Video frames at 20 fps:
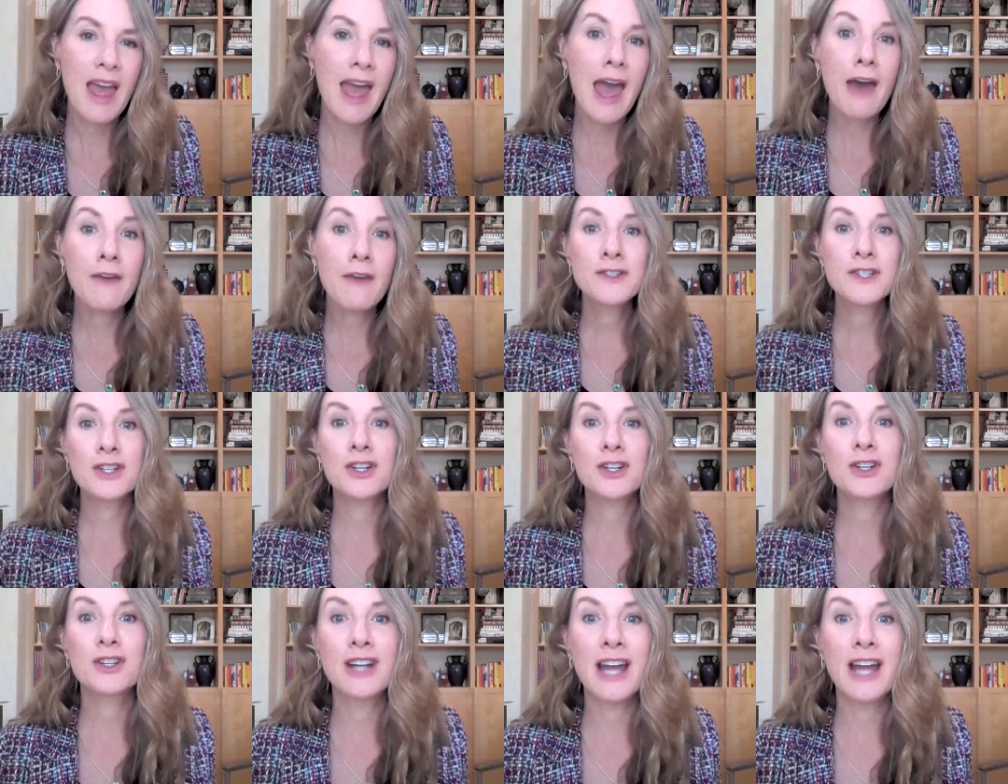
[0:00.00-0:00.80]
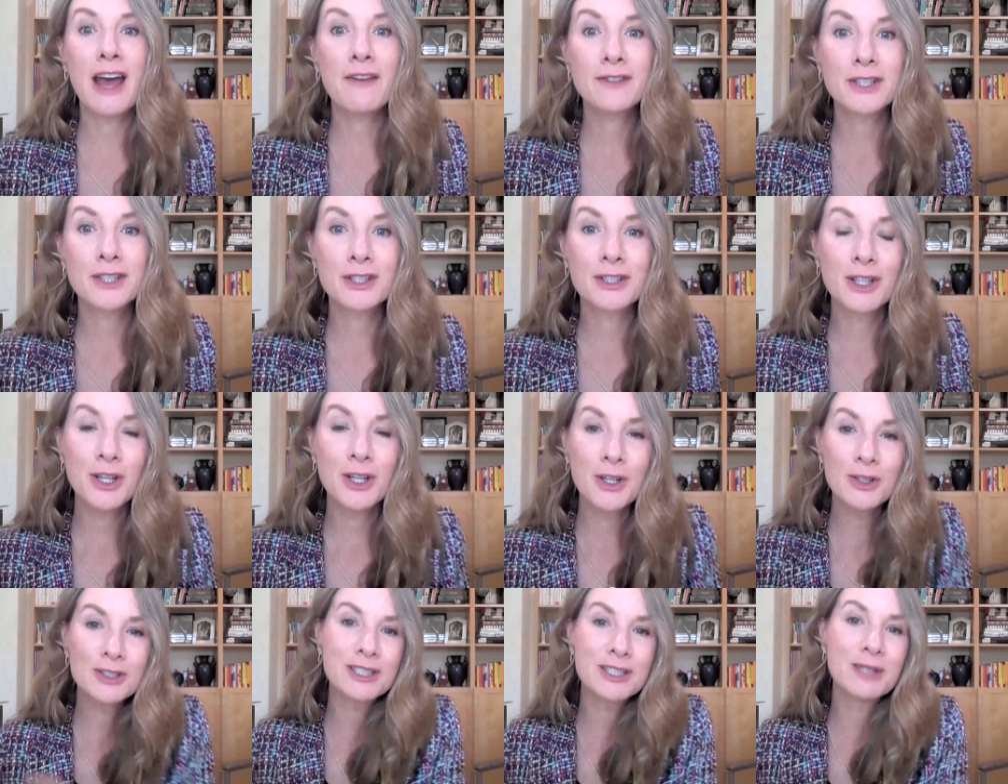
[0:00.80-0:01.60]
after
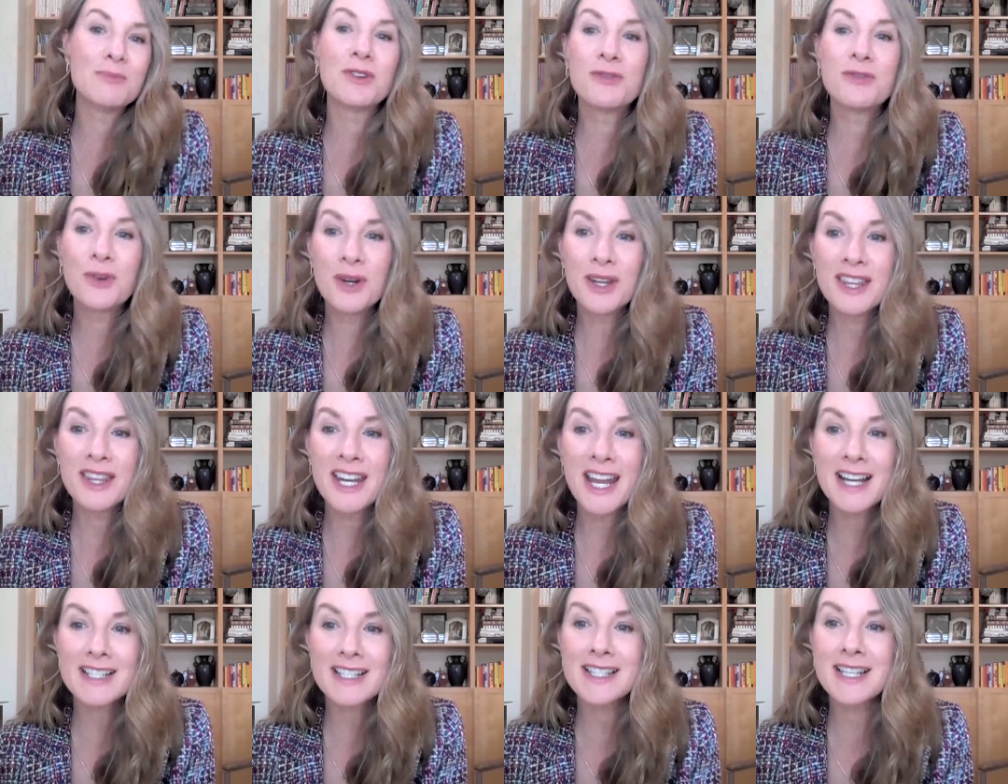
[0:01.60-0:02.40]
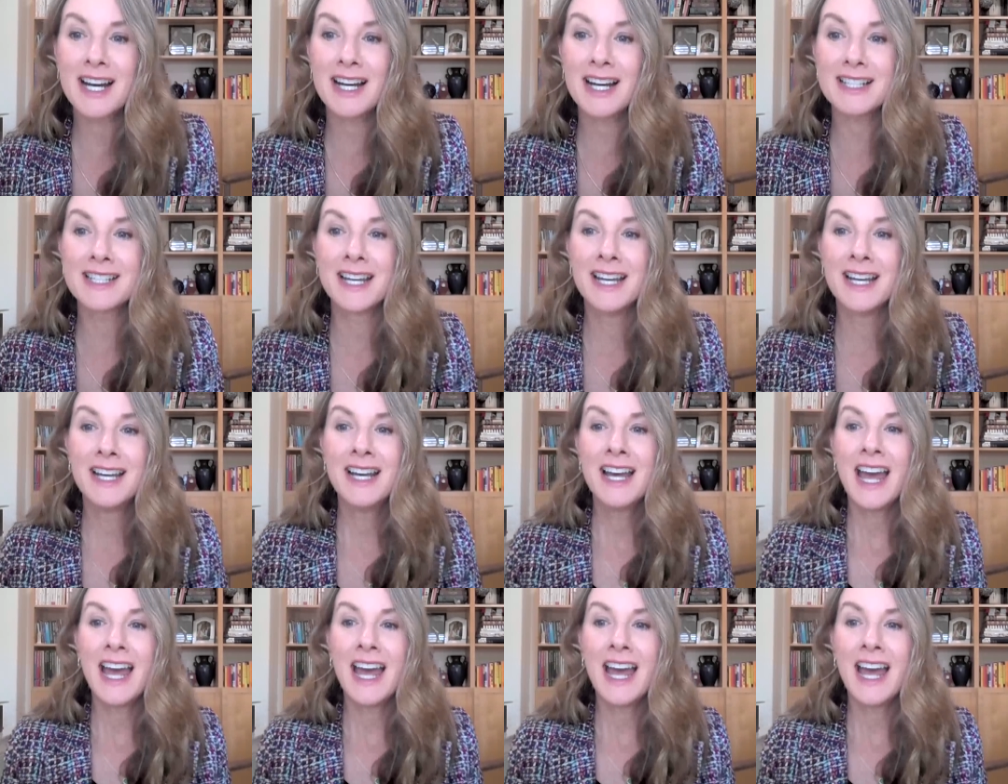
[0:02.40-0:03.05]
close and before the next cut.